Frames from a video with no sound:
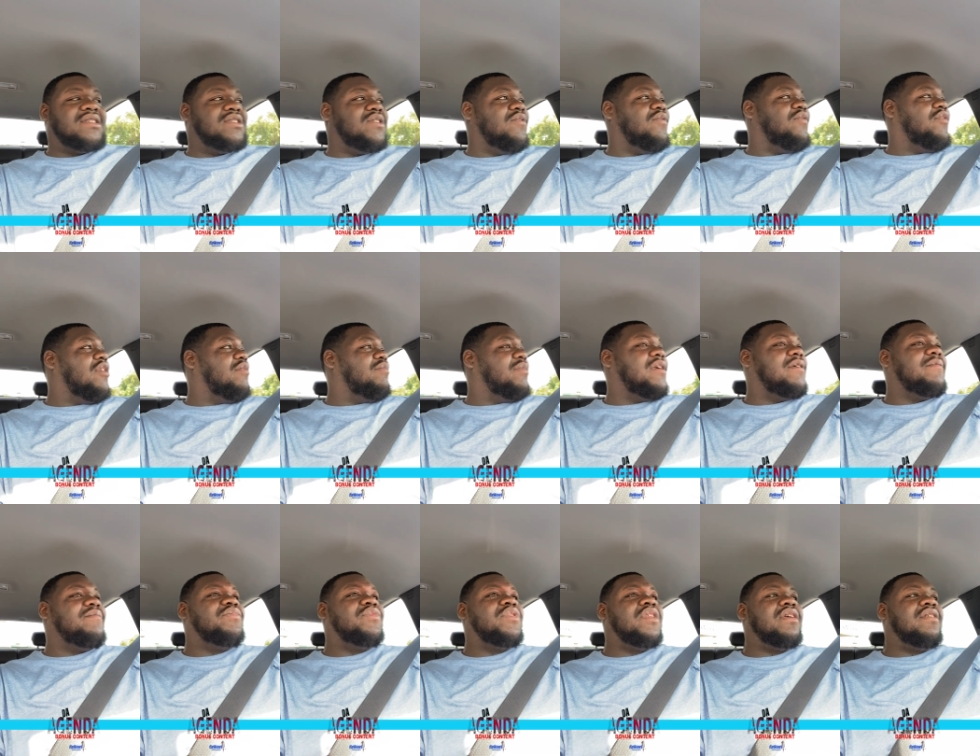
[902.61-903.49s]
You feel
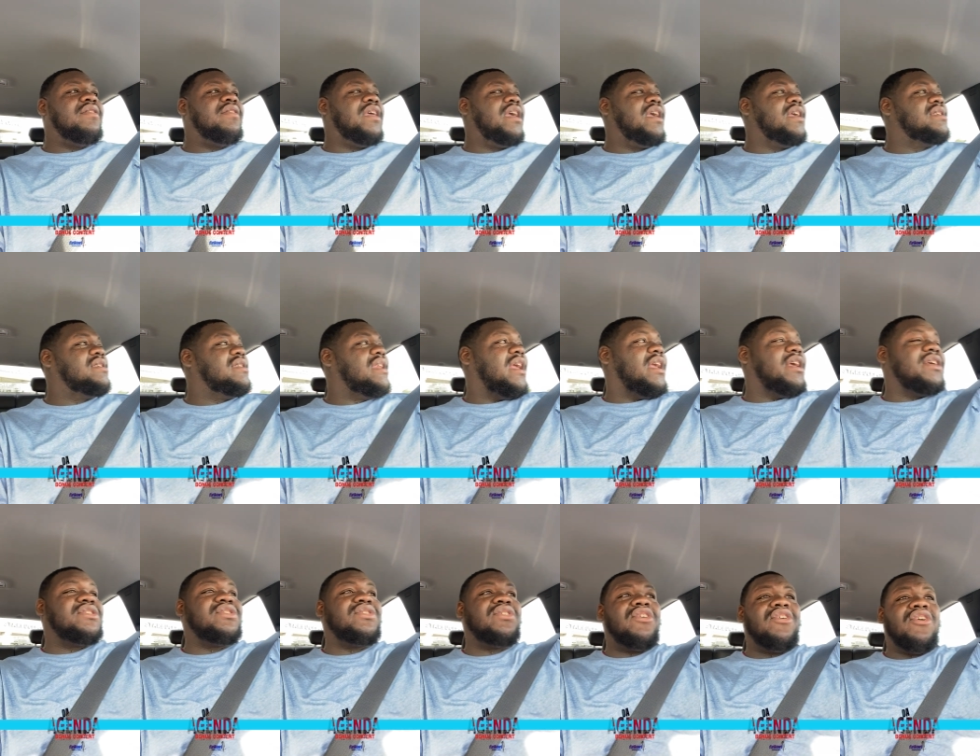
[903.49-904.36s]
me? These
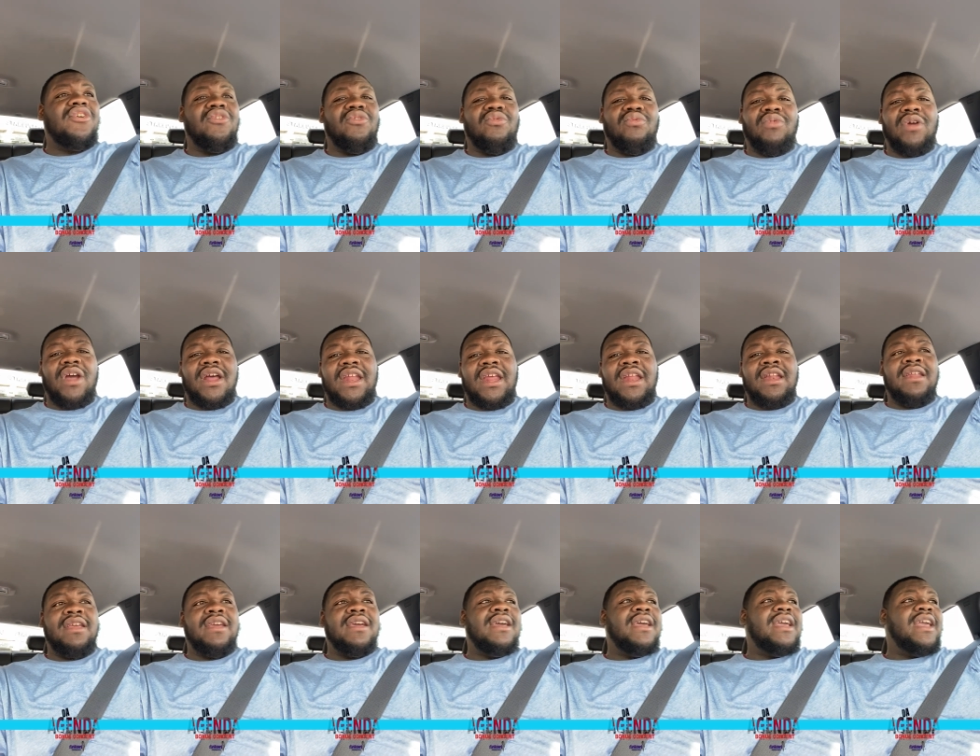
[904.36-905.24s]
niggas
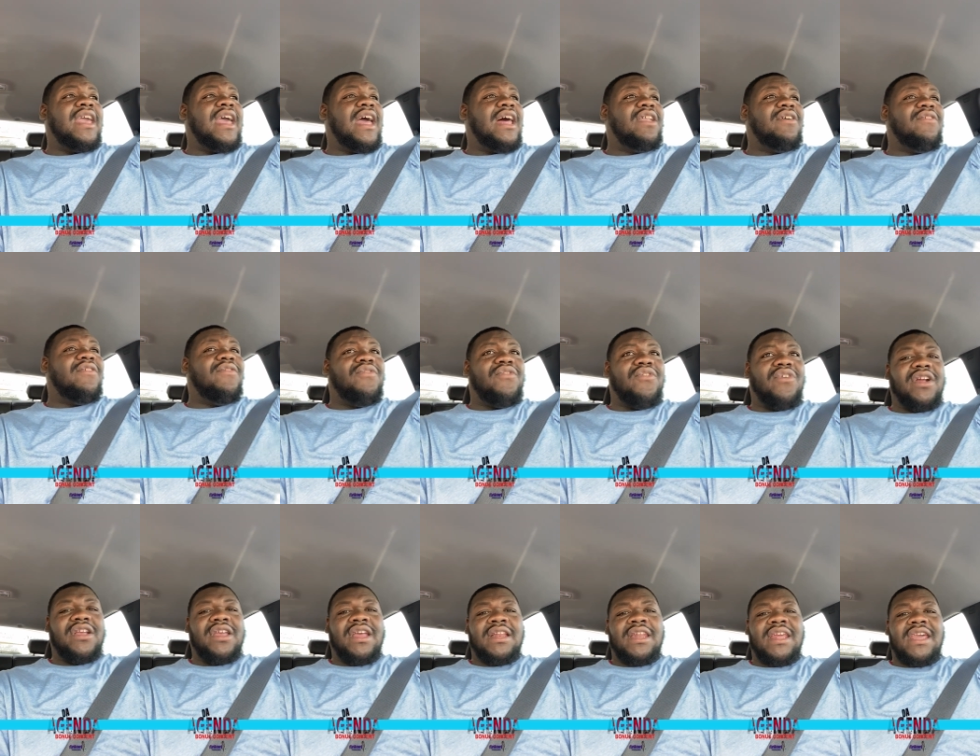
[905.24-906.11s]
running
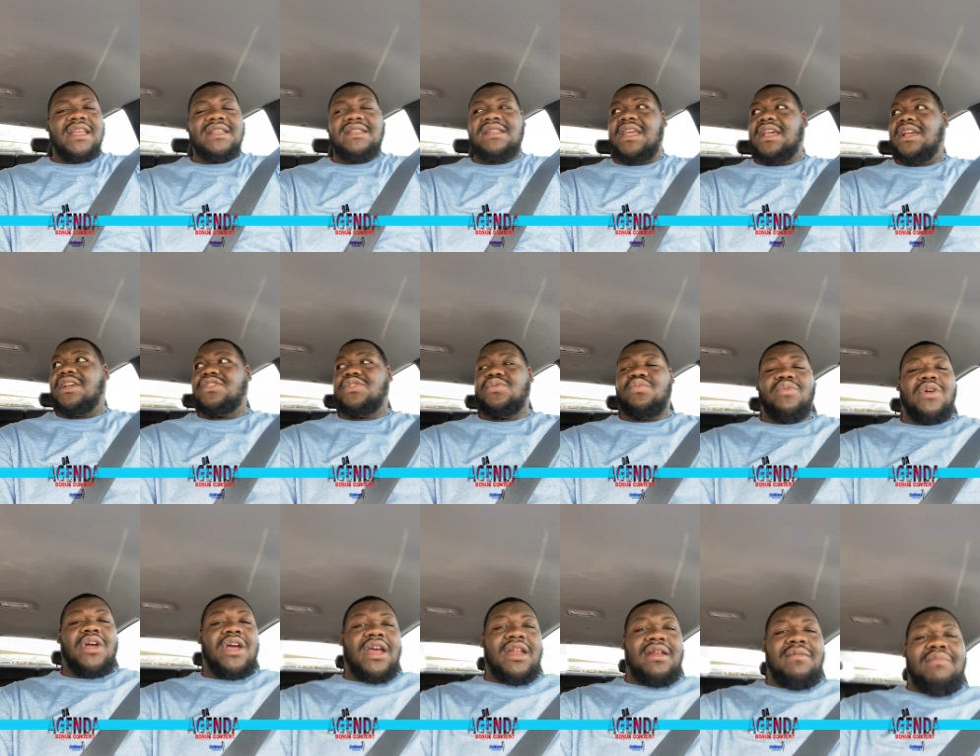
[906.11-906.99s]
California. These niggas
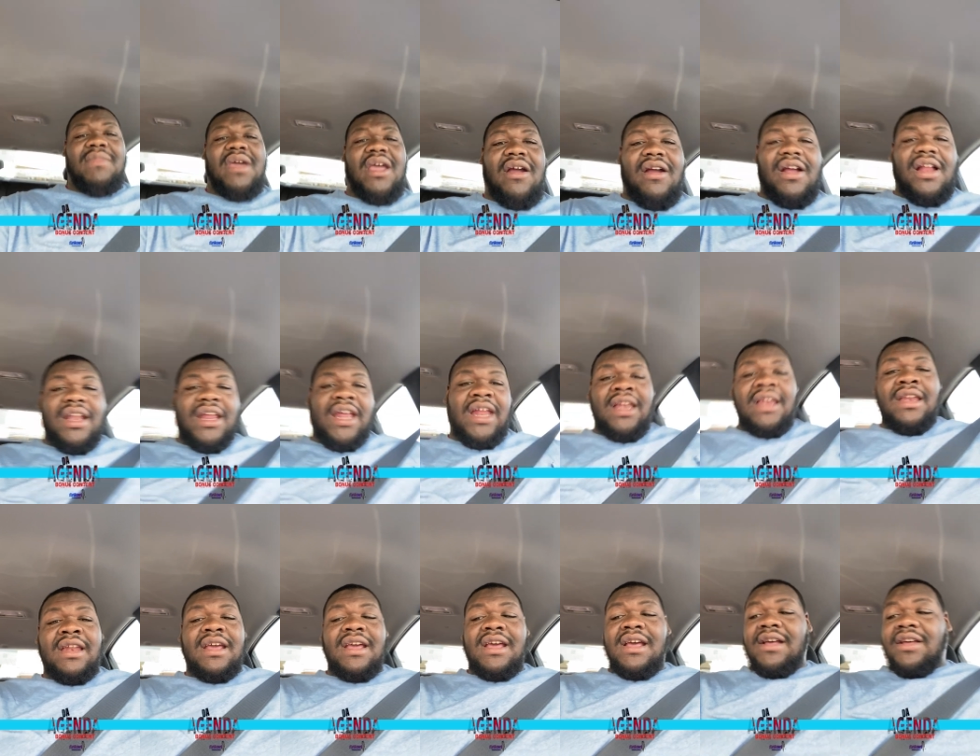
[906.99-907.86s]
run
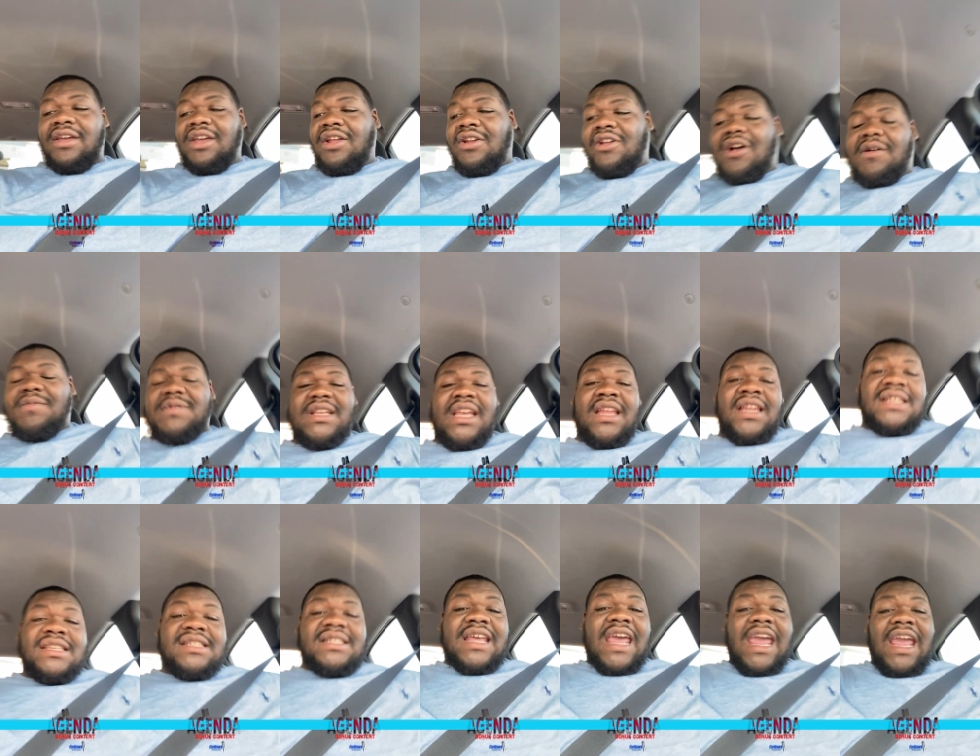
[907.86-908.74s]
Maryland. You know what I'm saying? The
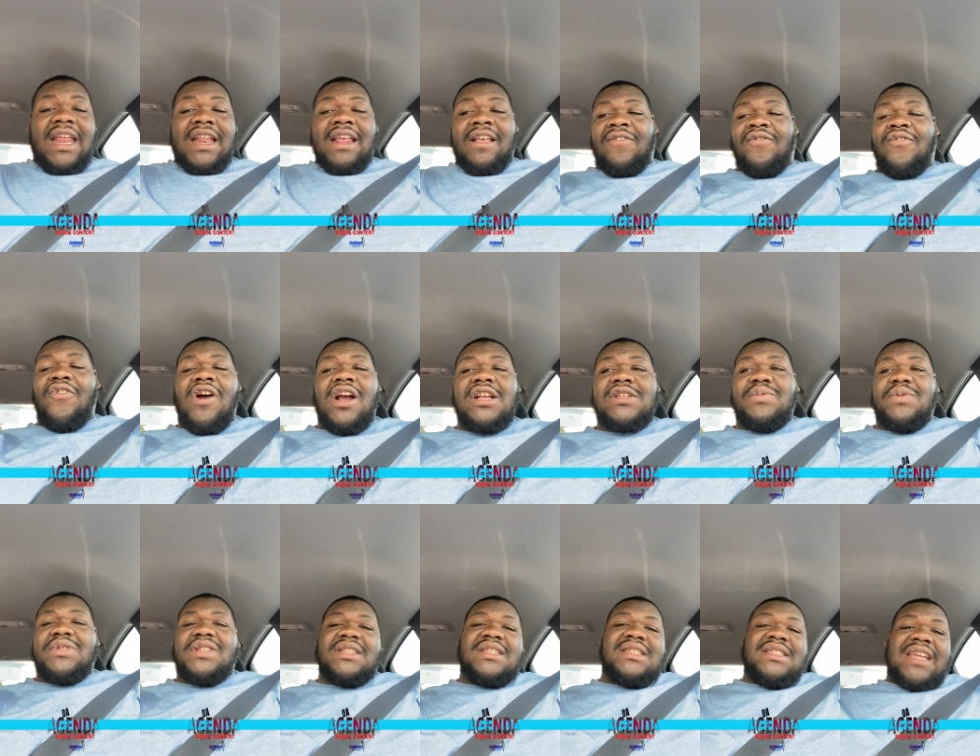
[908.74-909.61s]
state, as far as
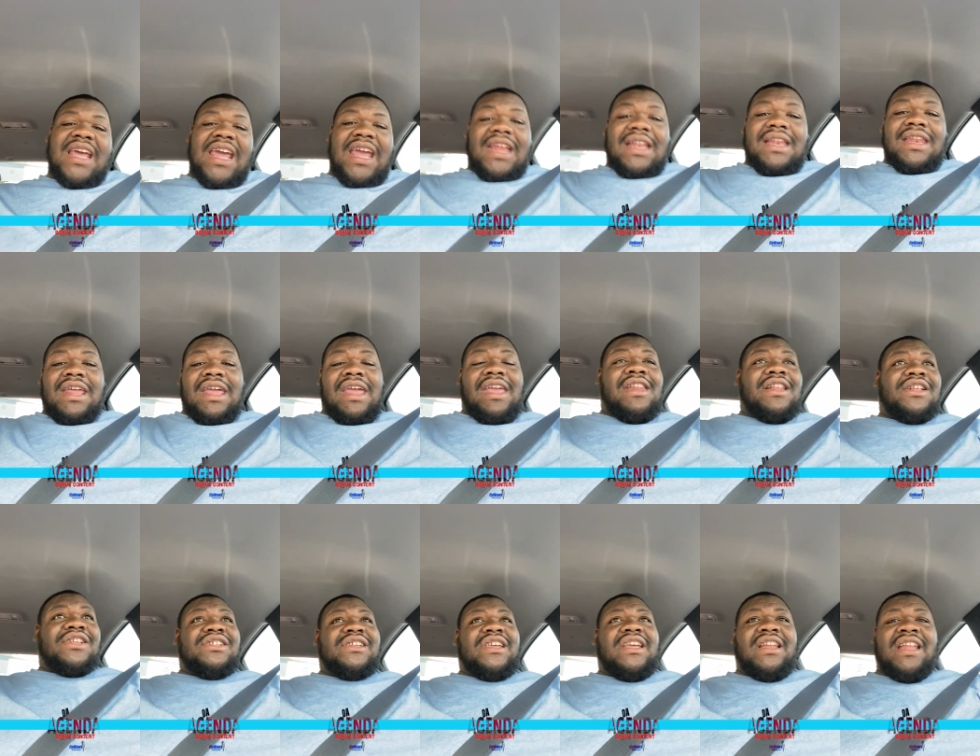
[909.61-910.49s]
what the state need
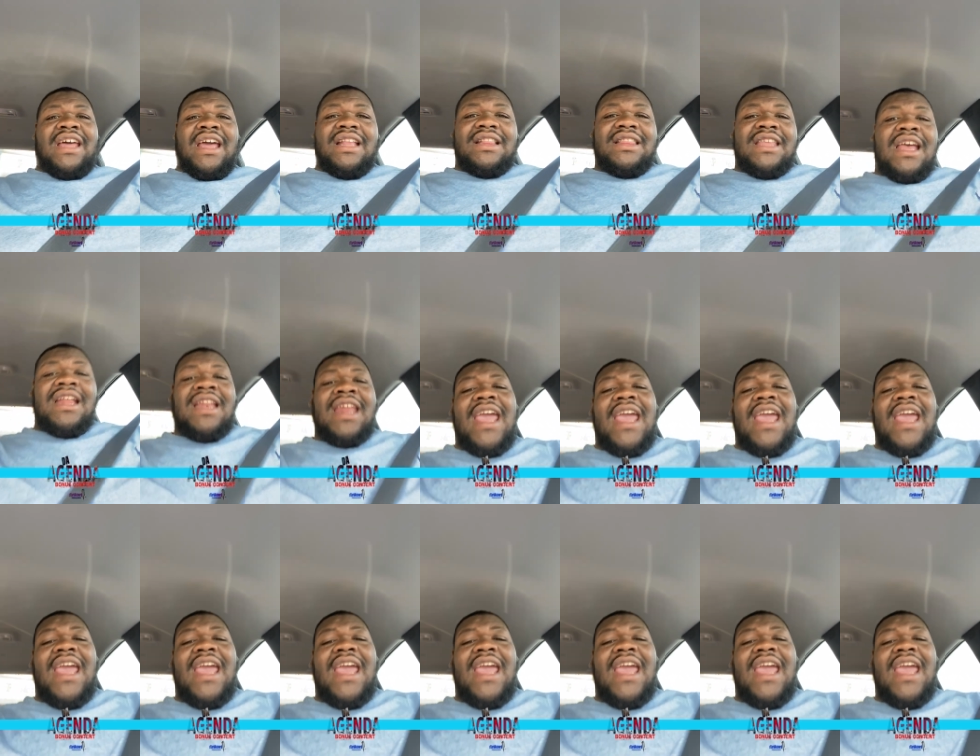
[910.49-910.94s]
and shit like that.